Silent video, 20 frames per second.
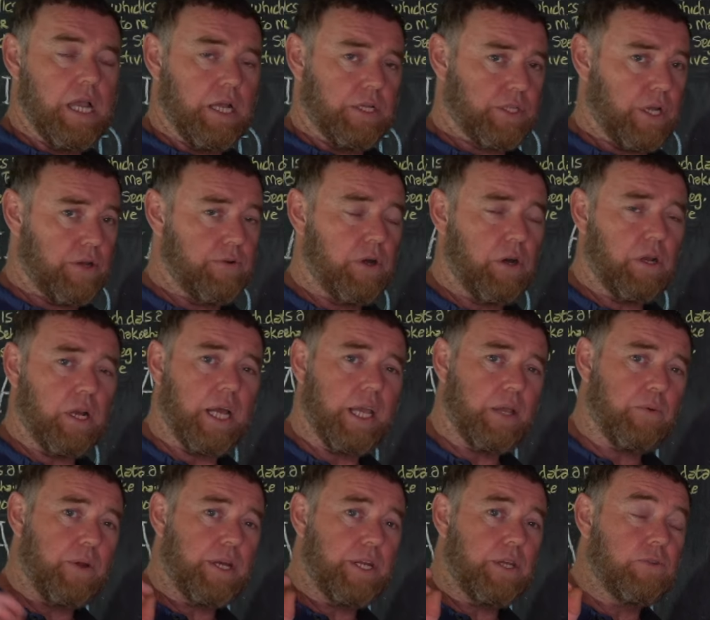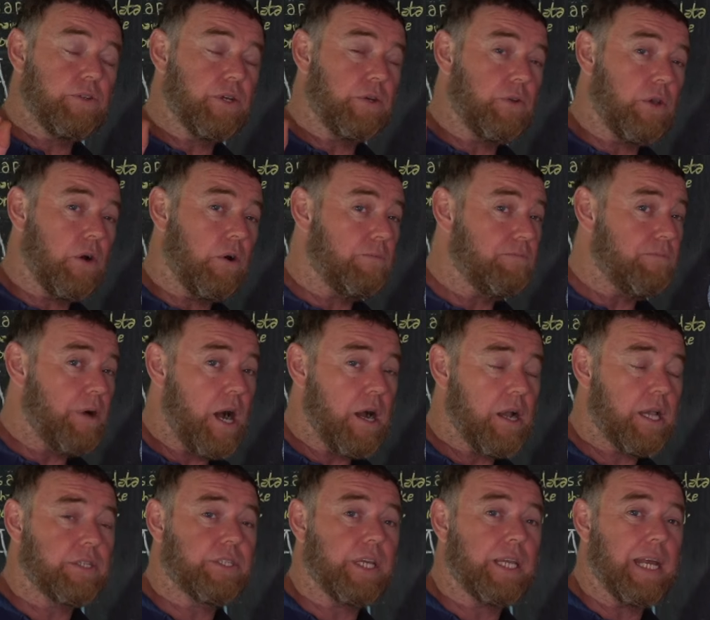So not like when you do your
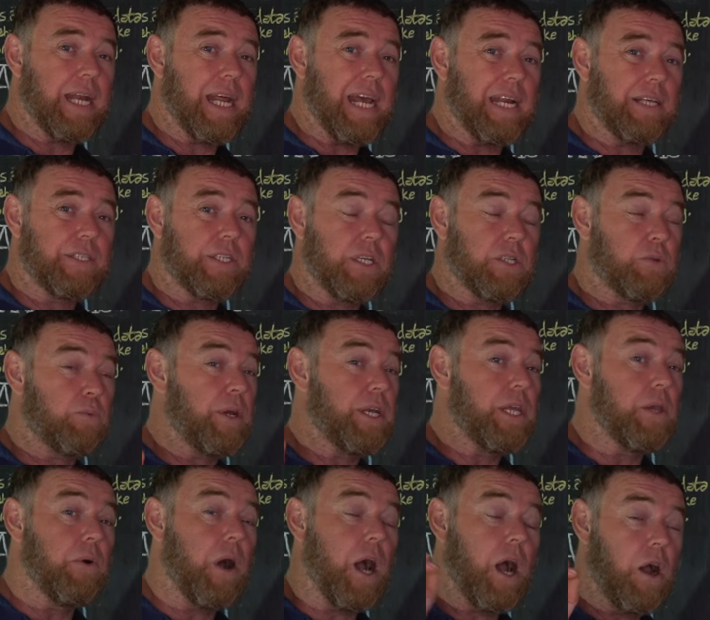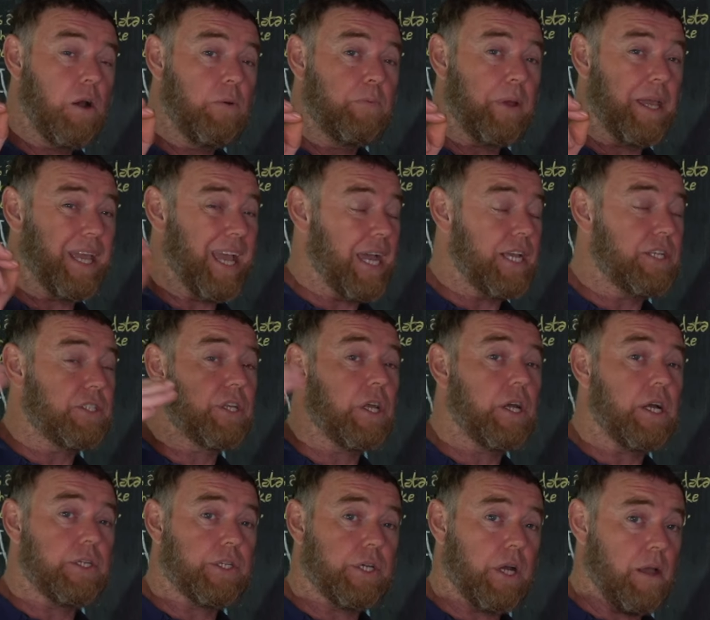marketing analysis when you are hoping a
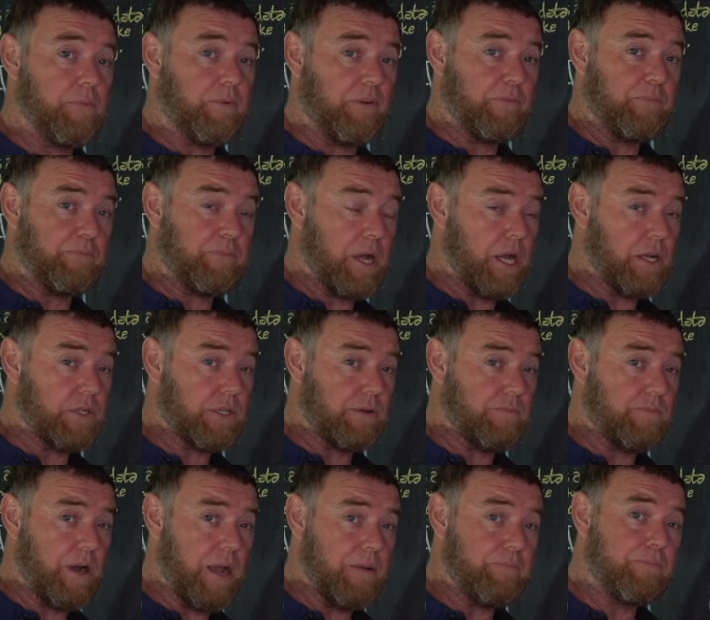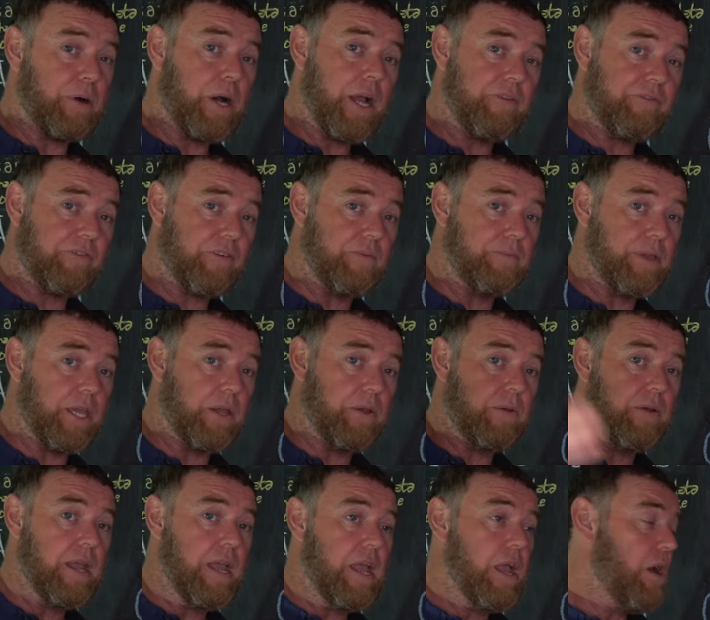certain type of person might buy from you,
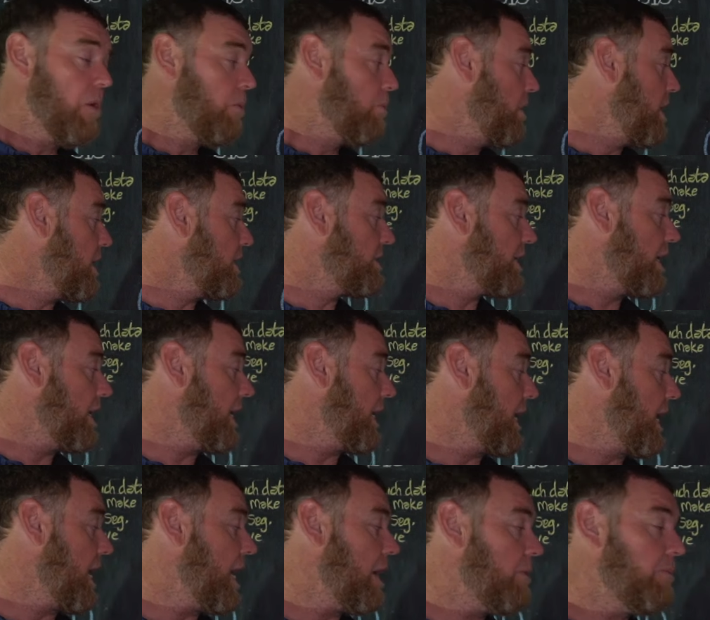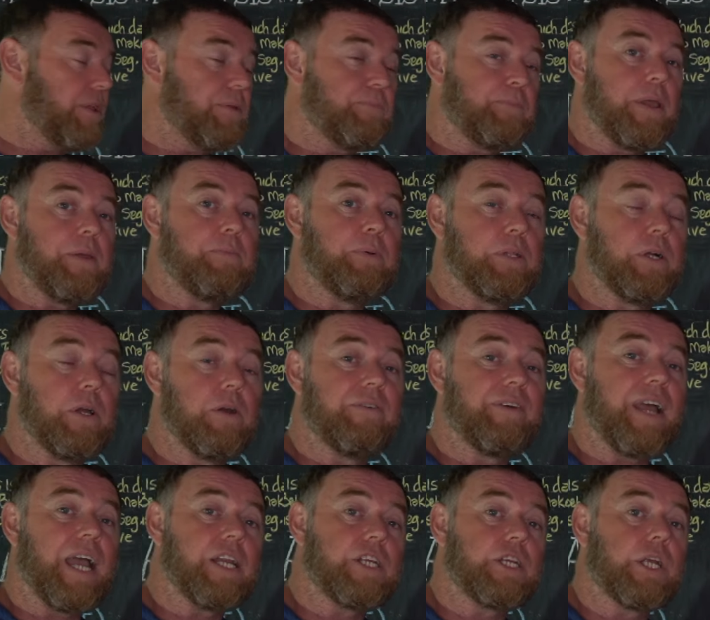we are dealing here with people who have
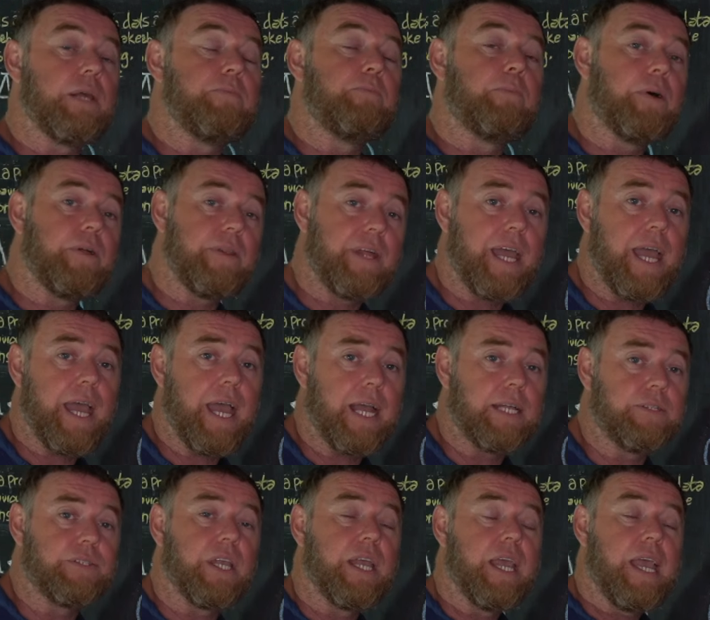actually put their hands